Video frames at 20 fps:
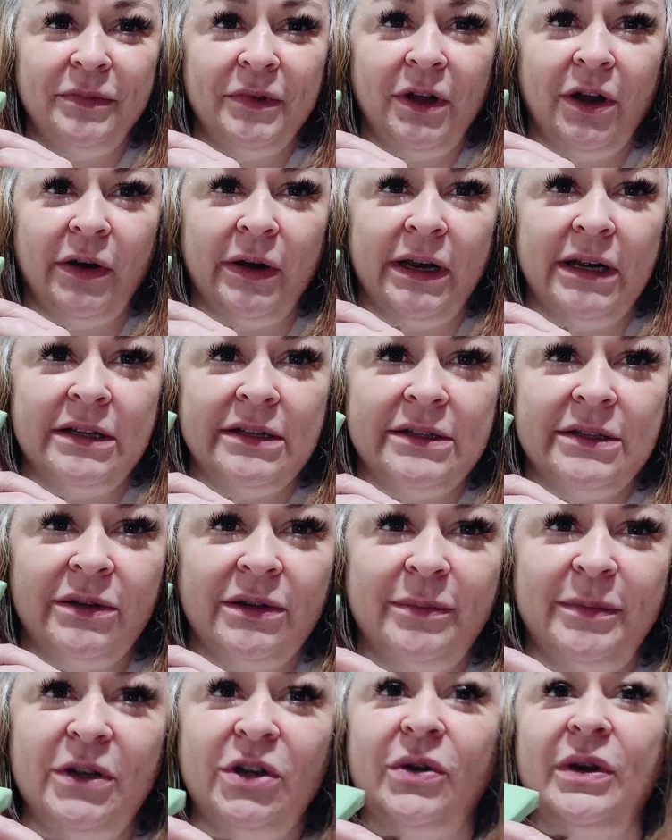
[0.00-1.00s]
All right, so
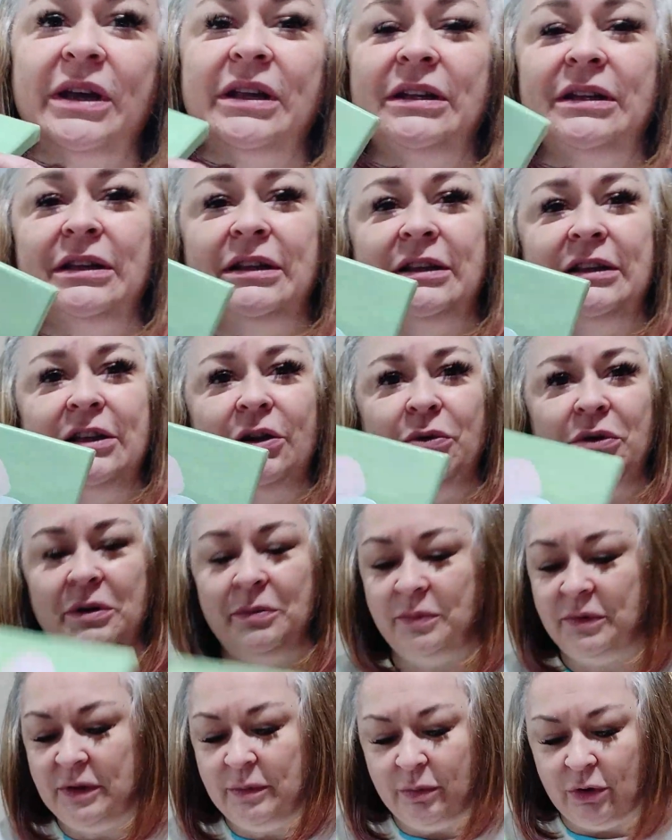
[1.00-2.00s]
let me go ahead and load
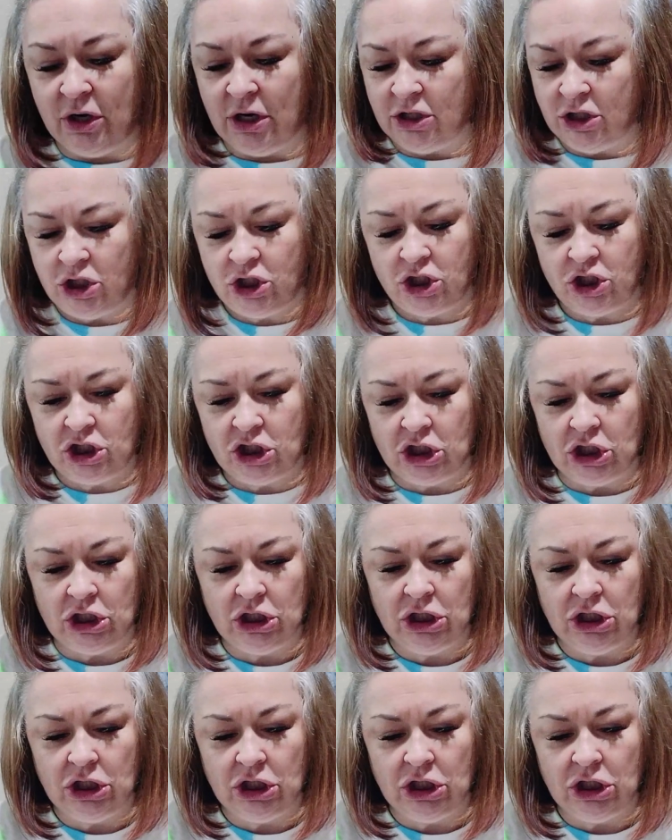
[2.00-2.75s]
up the brush.